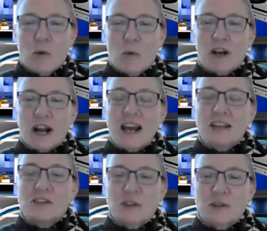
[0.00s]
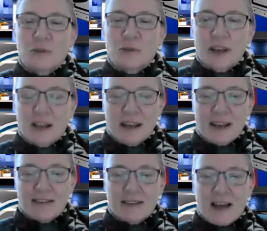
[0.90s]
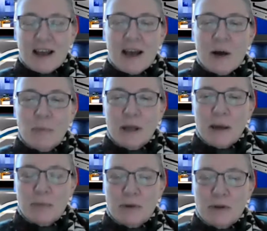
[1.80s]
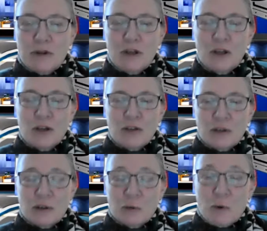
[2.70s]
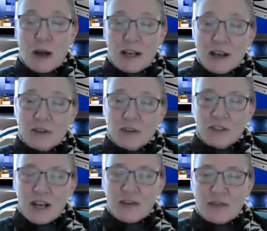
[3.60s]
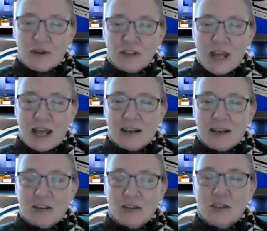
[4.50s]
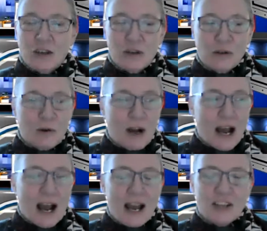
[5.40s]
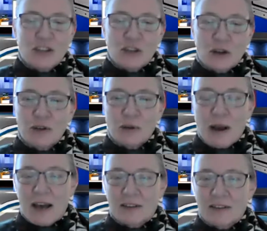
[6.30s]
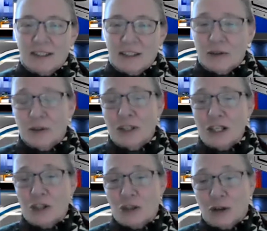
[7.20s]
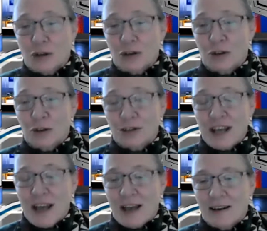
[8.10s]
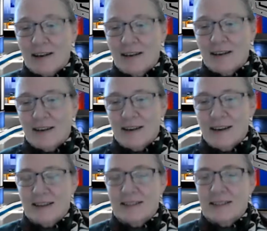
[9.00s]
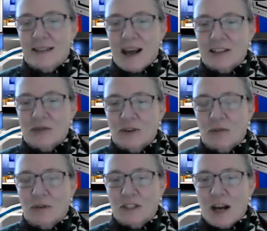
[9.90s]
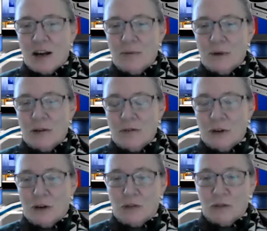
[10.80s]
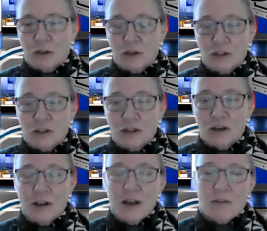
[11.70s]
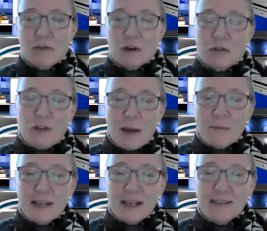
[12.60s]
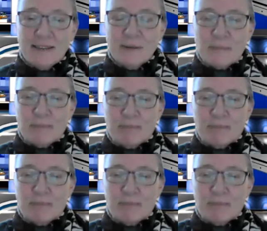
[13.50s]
What I do is I help people to, one, understand their debt, and two, I show you how to literally turn your debt into tax-free retirement for your future, for your families.